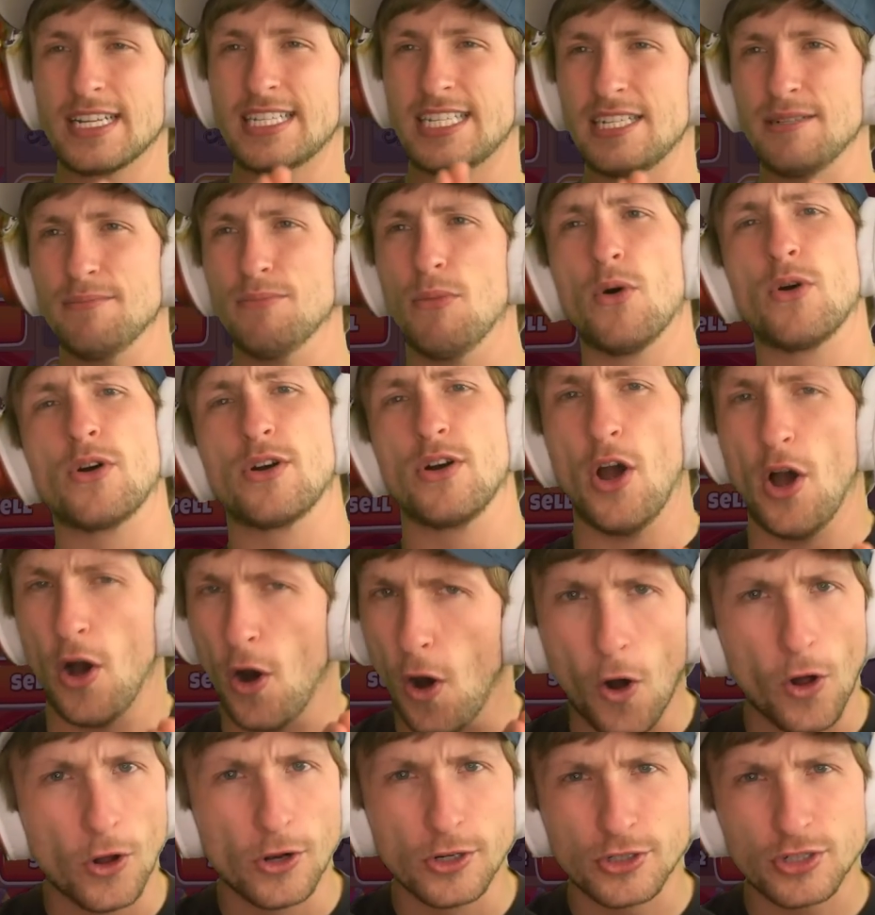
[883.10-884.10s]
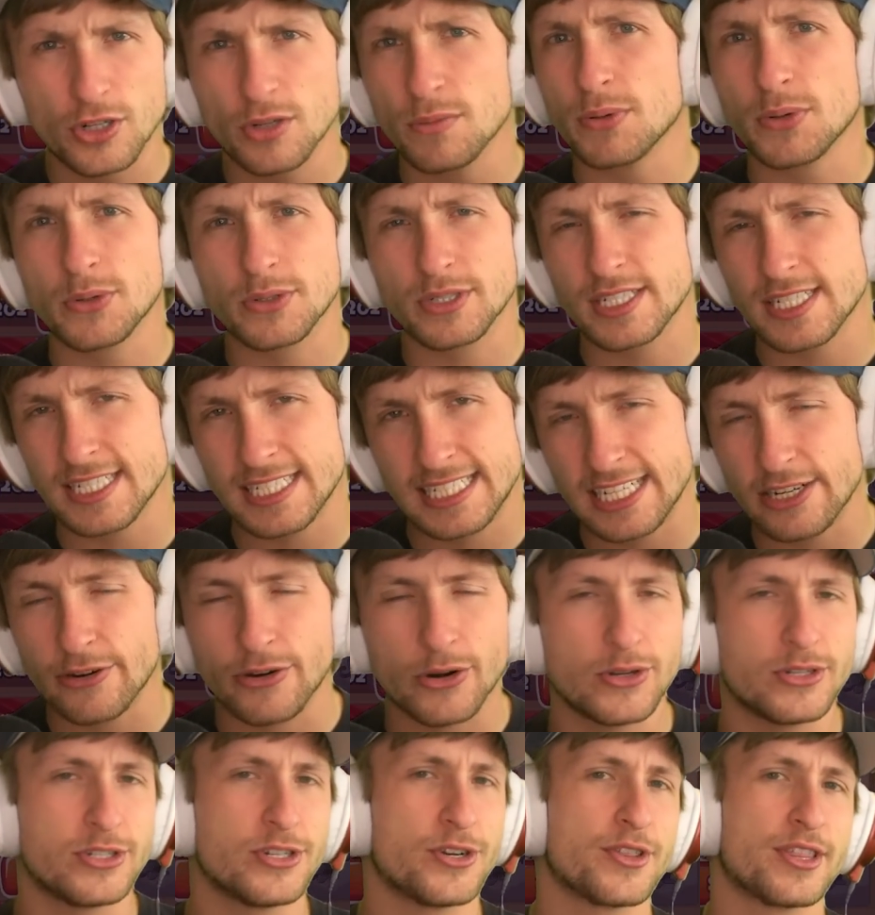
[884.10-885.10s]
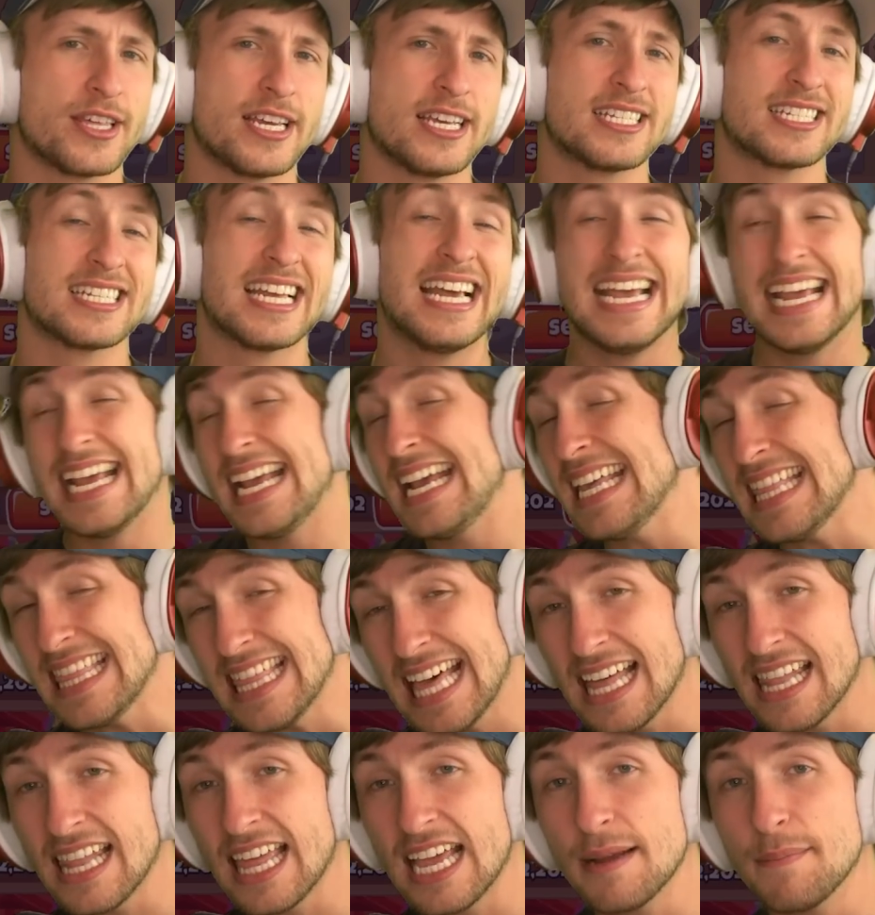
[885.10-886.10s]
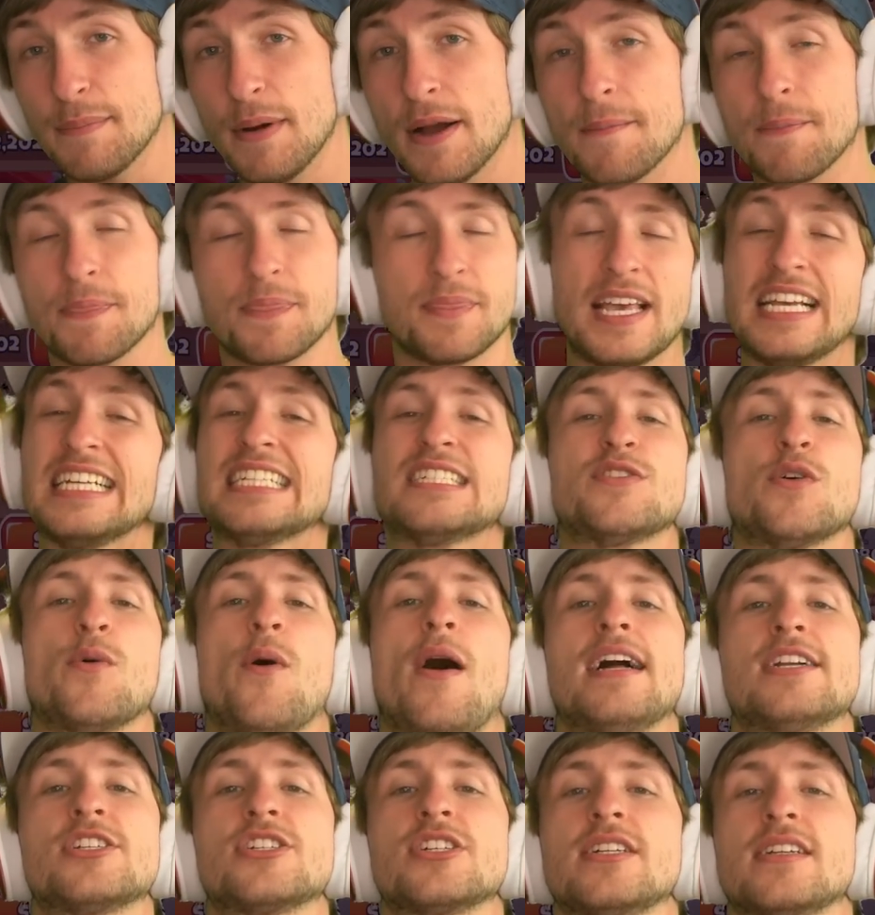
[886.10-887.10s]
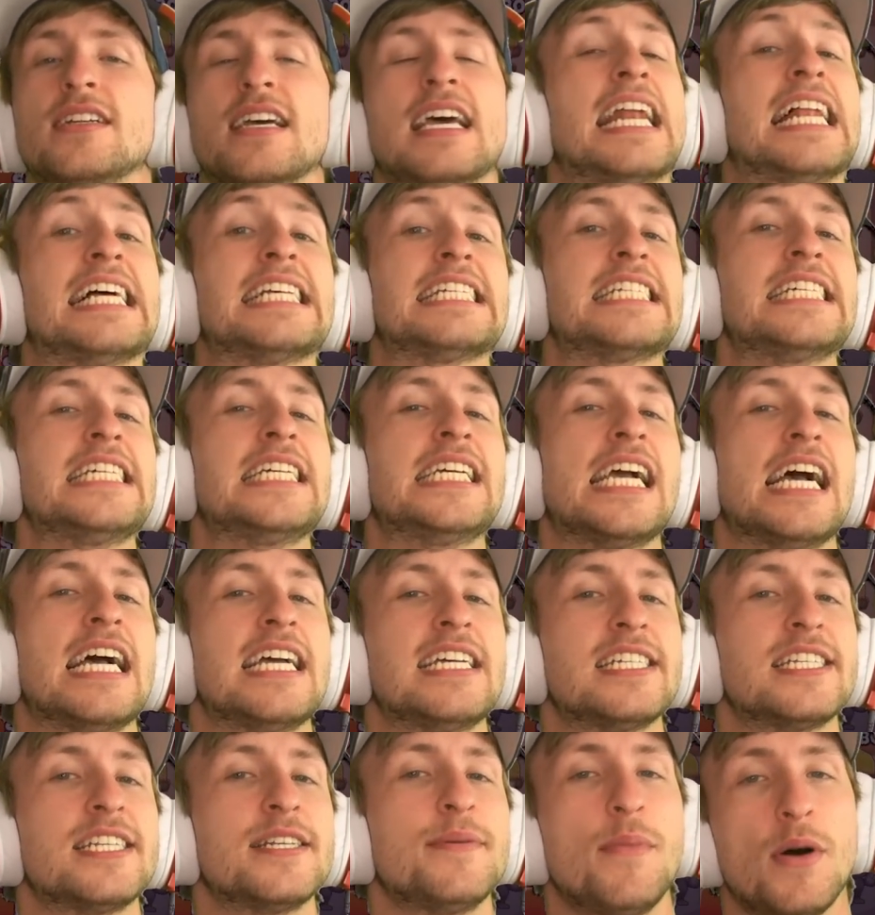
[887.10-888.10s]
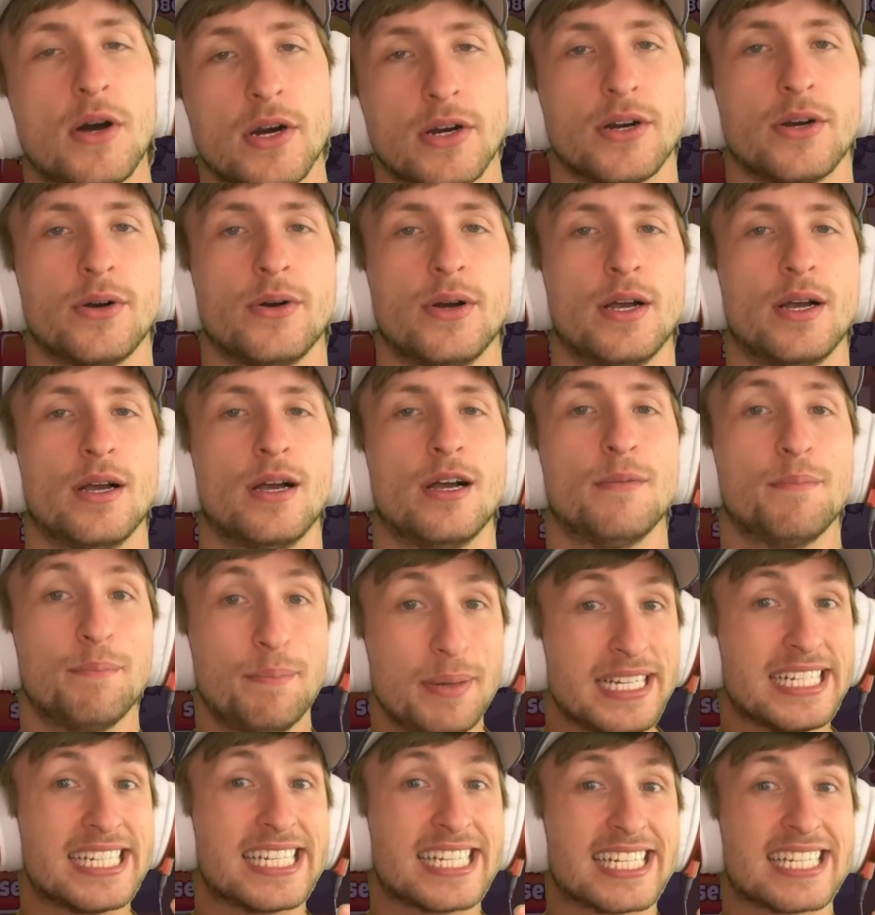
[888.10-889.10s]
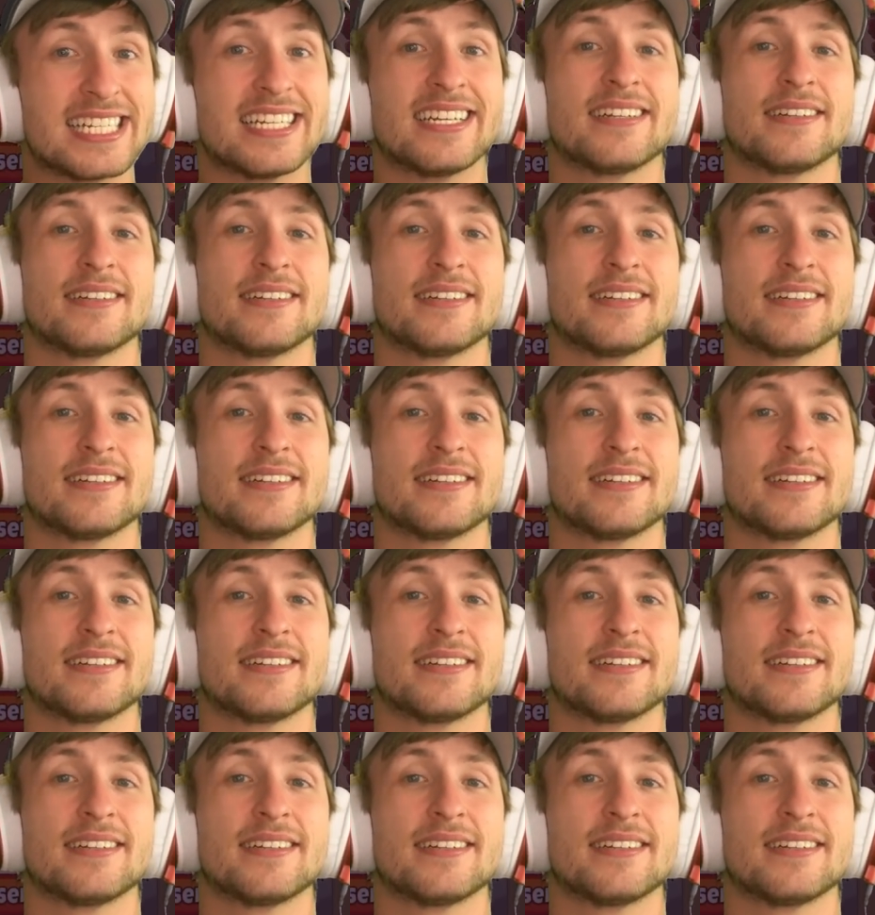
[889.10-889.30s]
see more ultra boosted heroes or things, hit that like button. Thanks for watching, and I'll see you guys tomorrow. Peace.